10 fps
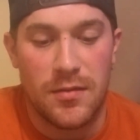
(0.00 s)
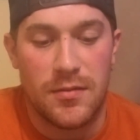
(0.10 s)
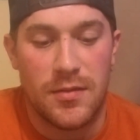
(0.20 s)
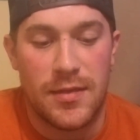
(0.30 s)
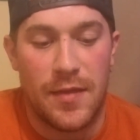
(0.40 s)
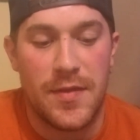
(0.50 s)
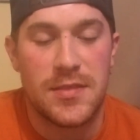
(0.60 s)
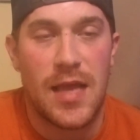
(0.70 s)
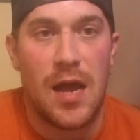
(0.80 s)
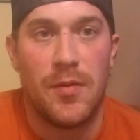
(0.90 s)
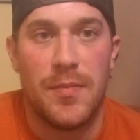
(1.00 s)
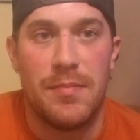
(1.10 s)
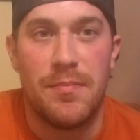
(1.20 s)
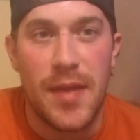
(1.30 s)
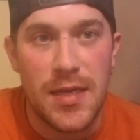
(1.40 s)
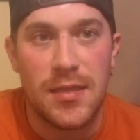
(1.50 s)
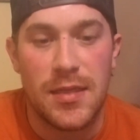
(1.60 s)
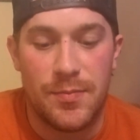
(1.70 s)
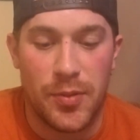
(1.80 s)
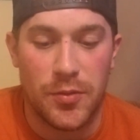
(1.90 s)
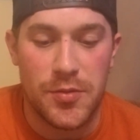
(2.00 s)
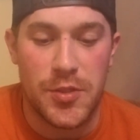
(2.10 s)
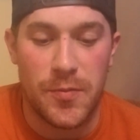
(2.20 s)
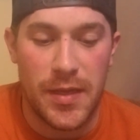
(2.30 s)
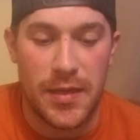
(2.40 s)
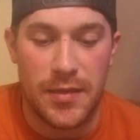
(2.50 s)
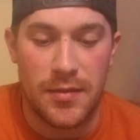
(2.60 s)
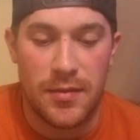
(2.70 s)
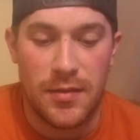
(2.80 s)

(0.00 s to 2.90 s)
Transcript: Now this album immediately pulls you in